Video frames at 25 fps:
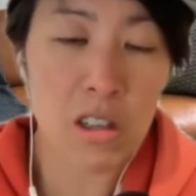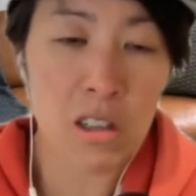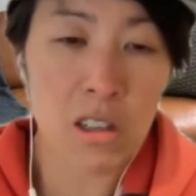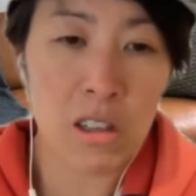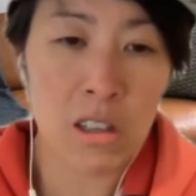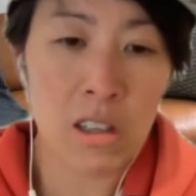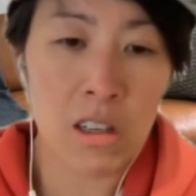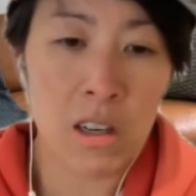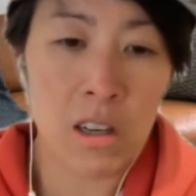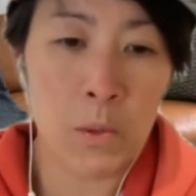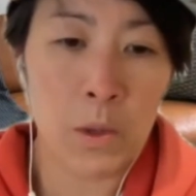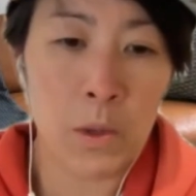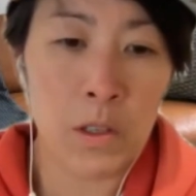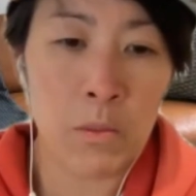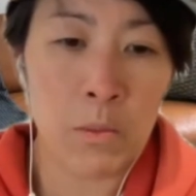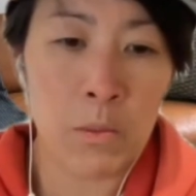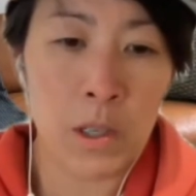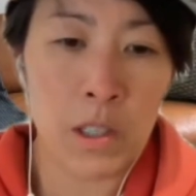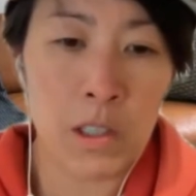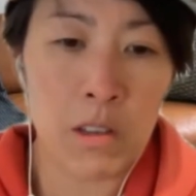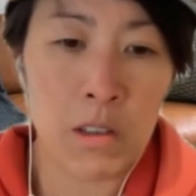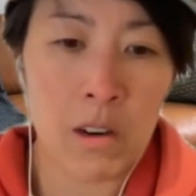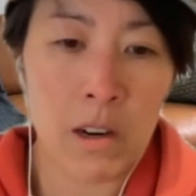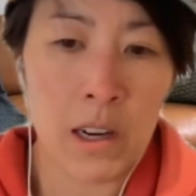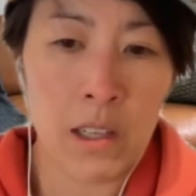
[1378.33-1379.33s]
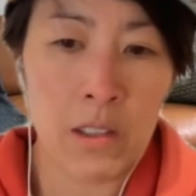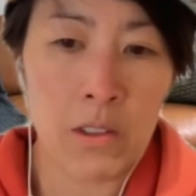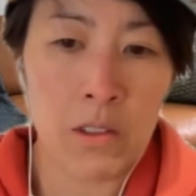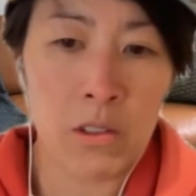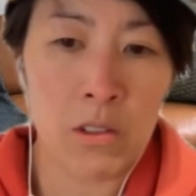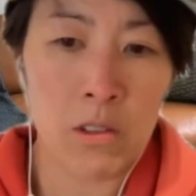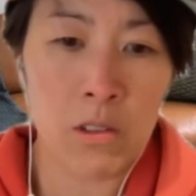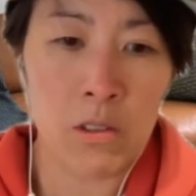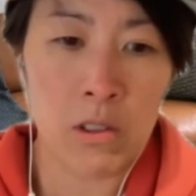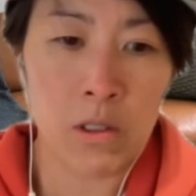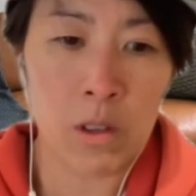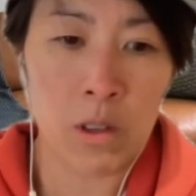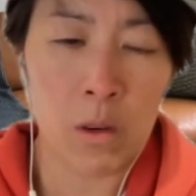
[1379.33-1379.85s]
We're trying
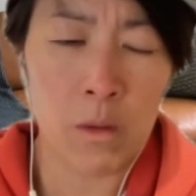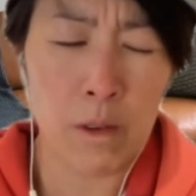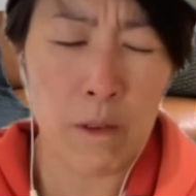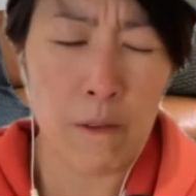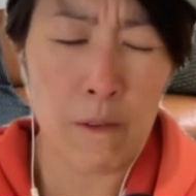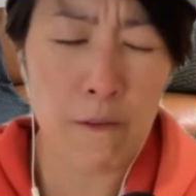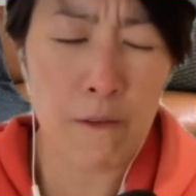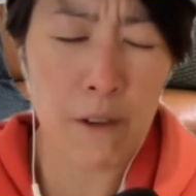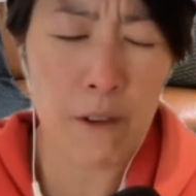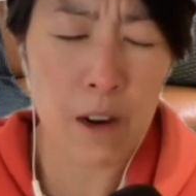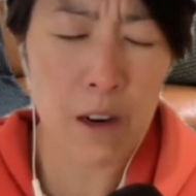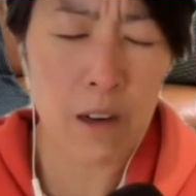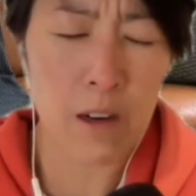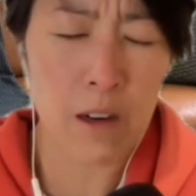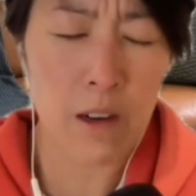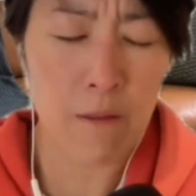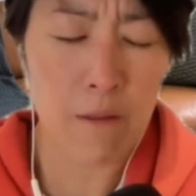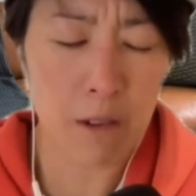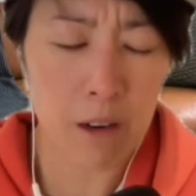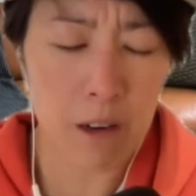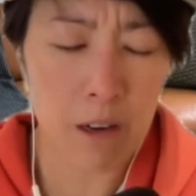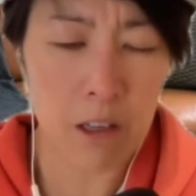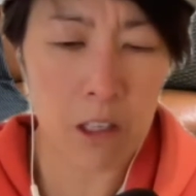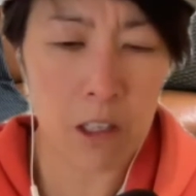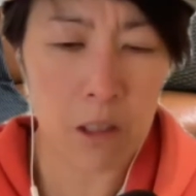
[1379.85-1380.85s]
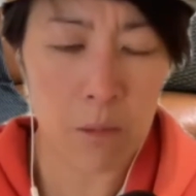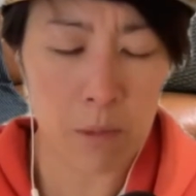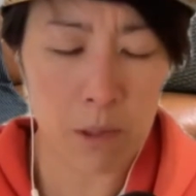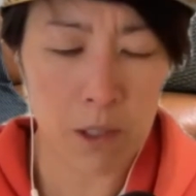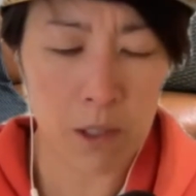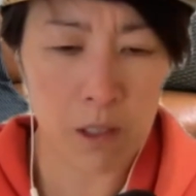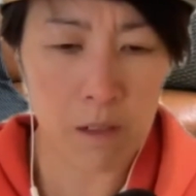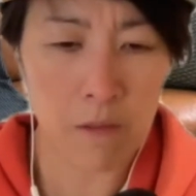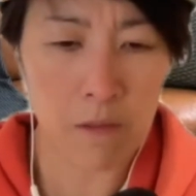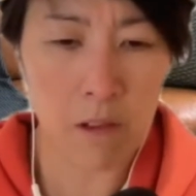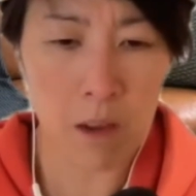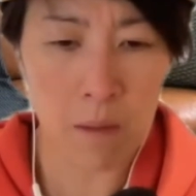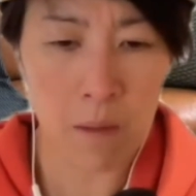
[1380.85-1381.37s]
to solve a very, very
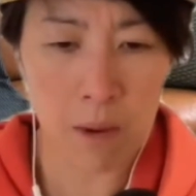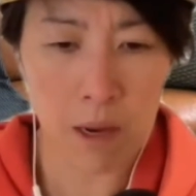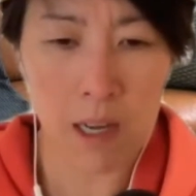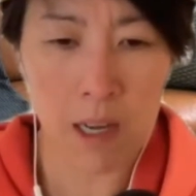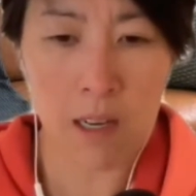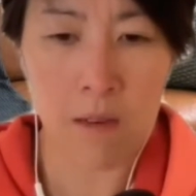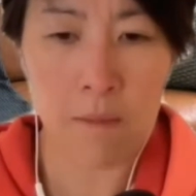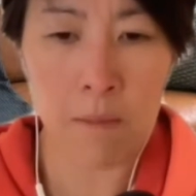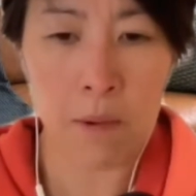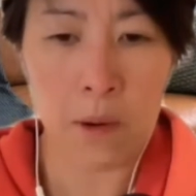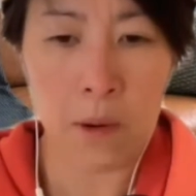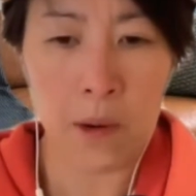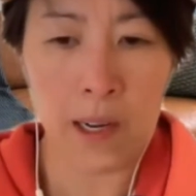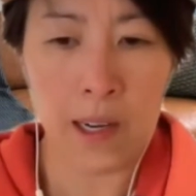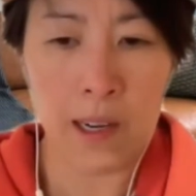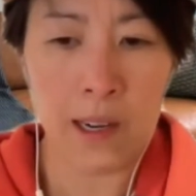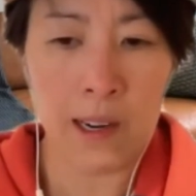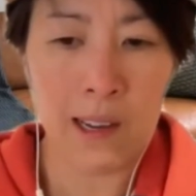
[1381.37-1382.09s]
specific pain point,